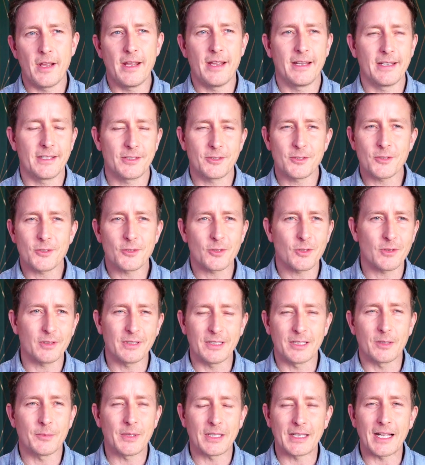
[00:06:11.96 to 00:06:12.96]
It's just a
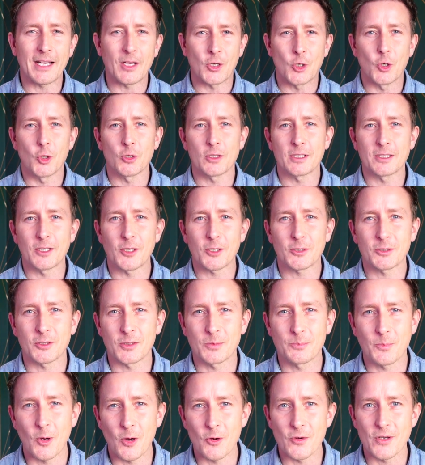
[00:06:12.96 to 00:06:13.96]
little bit like Goldilocks'
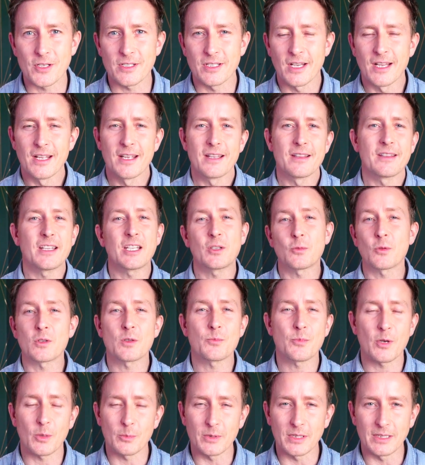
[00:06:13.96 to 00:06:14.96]
porridge. This one's
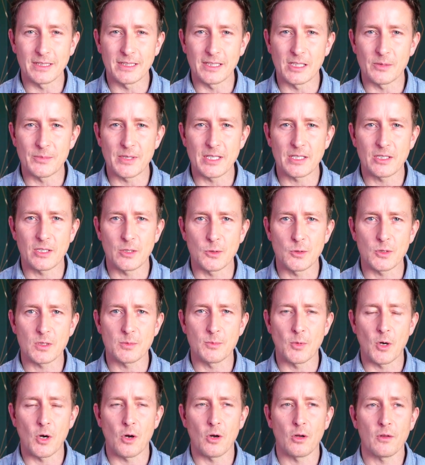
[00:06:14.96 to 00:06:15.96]
probably a little bit too
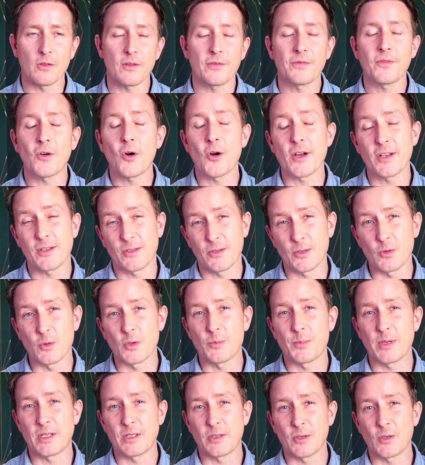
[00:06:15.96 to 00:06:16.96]
small. The 42 would
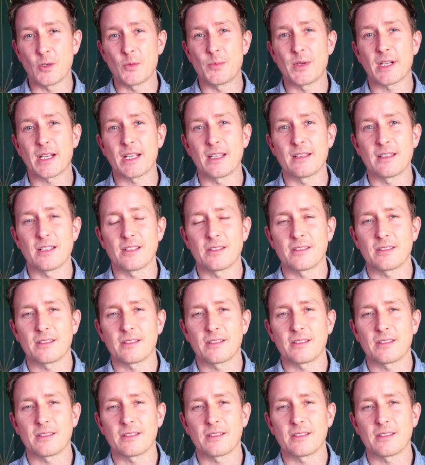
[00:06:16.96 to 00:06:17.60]
be too big in this